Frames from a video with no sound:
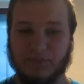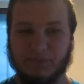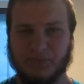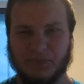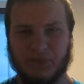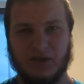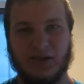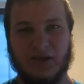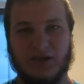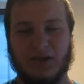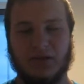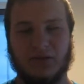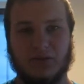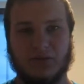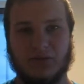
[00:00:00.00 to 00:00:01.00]
I
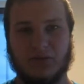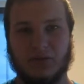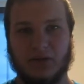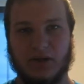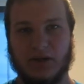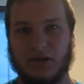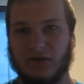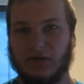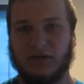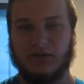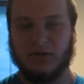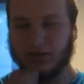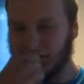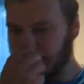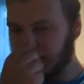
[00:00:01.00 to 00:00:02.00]
think there's 3, I
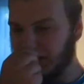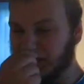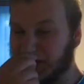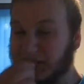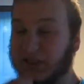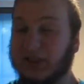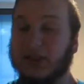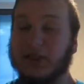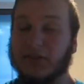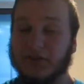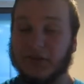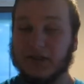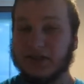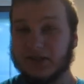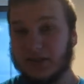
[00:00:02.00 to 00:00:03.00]
don't know.
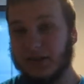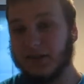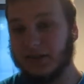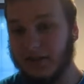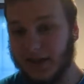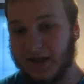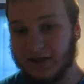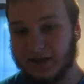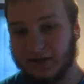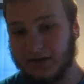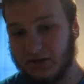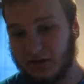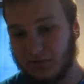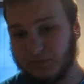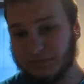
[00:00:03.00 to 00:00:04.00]
Things like that.
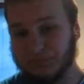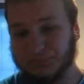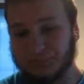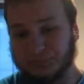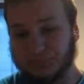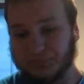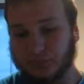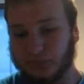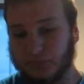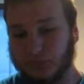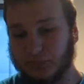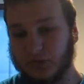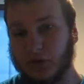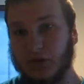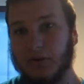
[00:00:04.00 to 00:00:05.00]
So,
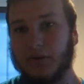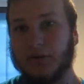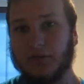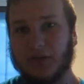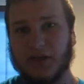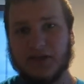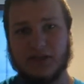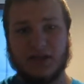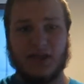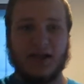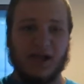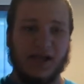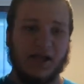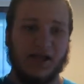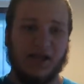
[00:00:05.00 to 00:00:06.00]
things that
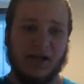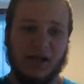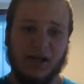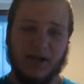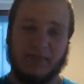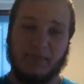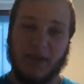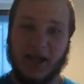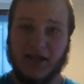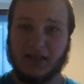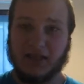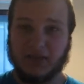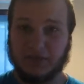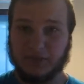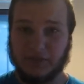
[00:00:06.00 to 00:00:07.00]
a
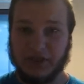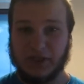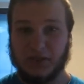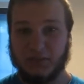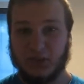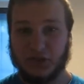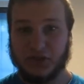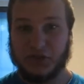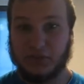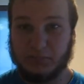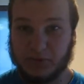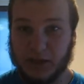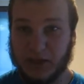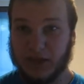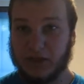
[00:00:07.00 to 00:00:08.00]
massively
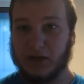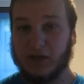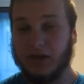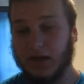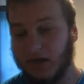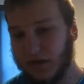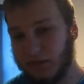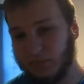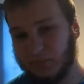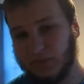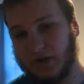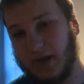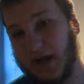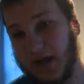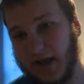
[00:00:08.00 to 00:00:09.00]
multiplayer game
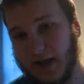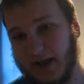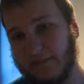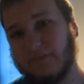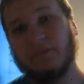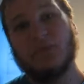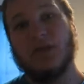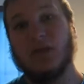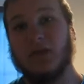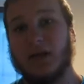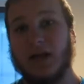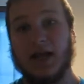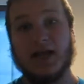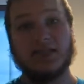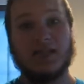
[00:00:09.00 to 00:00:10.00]
would have.
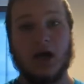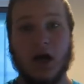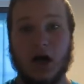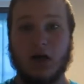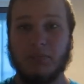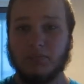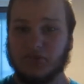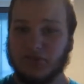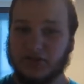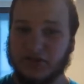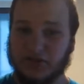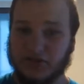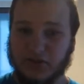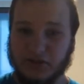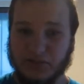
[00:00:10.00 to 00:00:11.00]
It has a hub
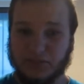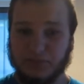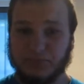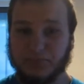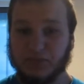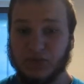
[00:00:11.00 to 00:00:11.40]
system.